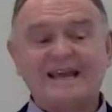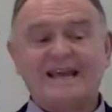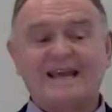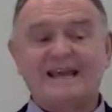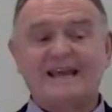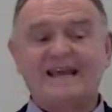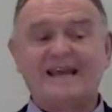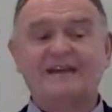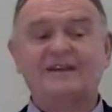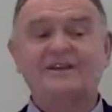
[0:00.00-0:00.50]

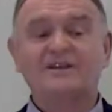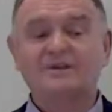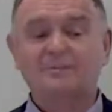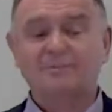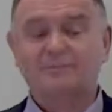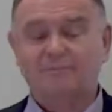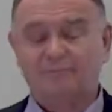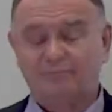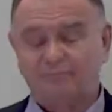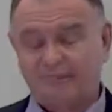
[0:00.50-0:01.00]
In the
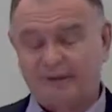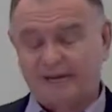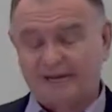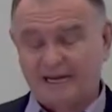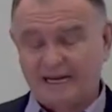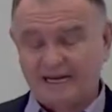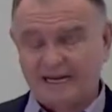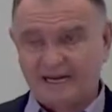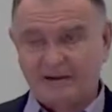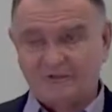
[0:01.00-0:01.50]

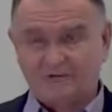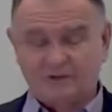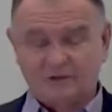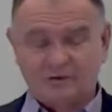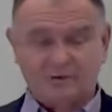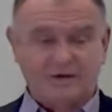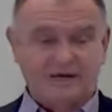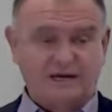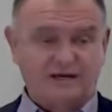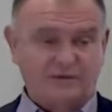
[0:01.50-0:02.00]
beginning of
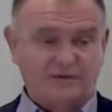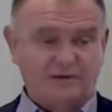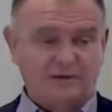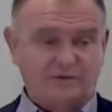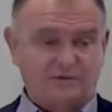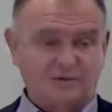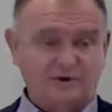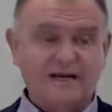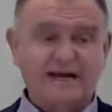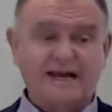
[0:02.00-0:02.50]

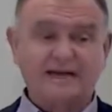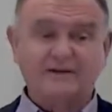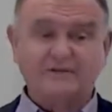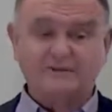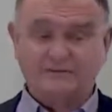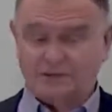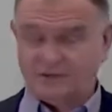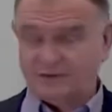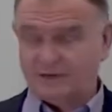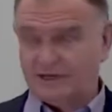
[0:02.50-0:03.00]
2003, end of
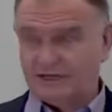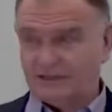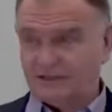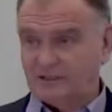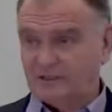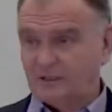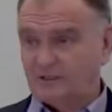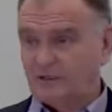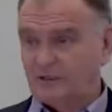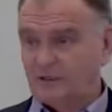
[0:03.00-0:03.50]

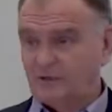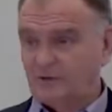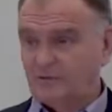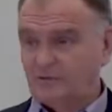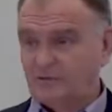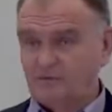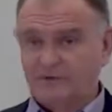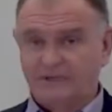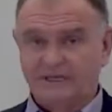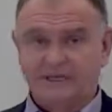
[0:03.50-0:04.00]
2002,
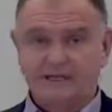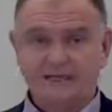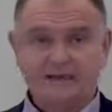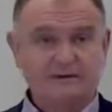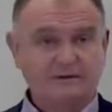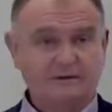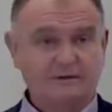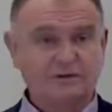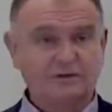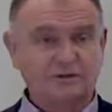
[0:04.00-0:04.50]
the
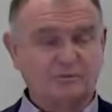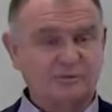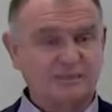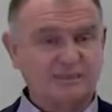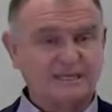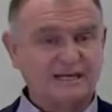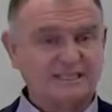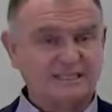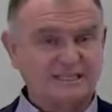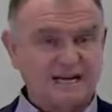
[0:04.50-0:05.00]

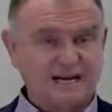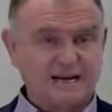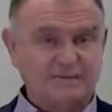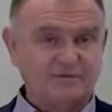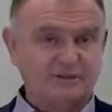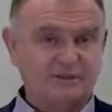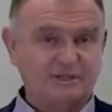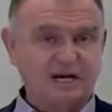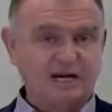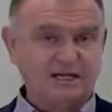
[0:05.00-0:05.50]
Schlumberger team
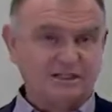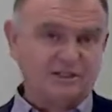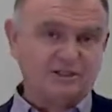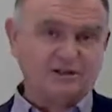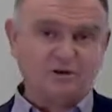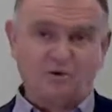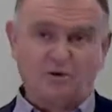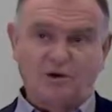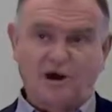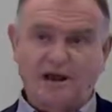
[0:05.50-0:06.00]
started
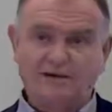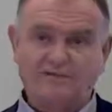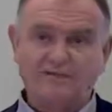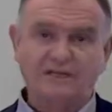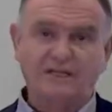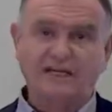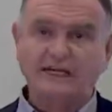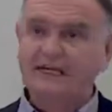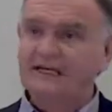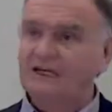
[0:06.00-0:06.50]
to arrive in
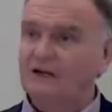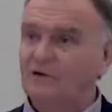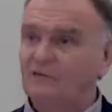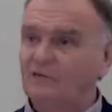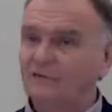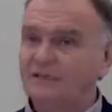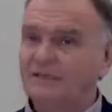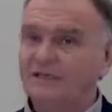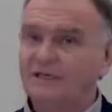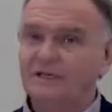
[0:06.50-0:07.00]
the little
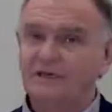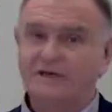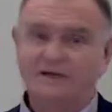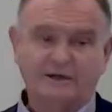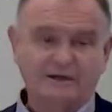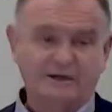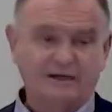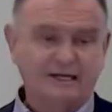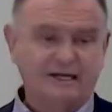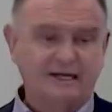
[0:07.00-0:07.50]
office
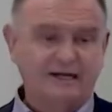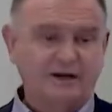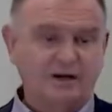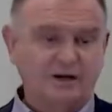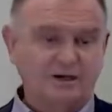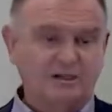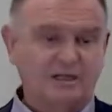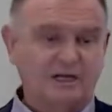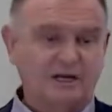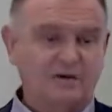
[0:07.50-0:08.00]
in
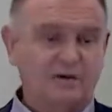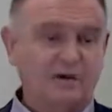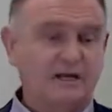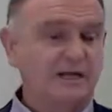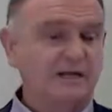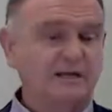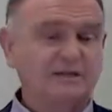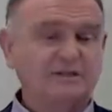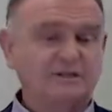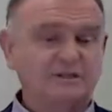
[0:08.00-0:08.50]
Oslo
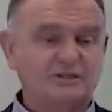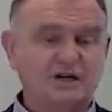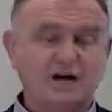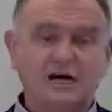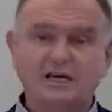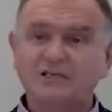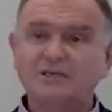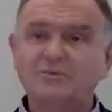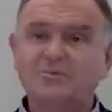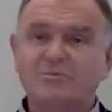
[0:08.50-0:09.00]
to
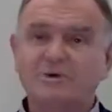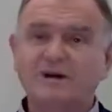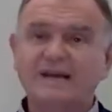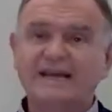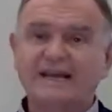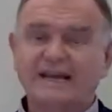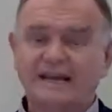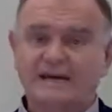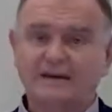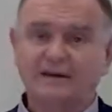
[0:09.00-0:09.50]
start to bring
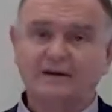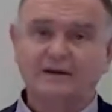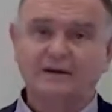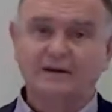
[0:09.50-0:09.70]
in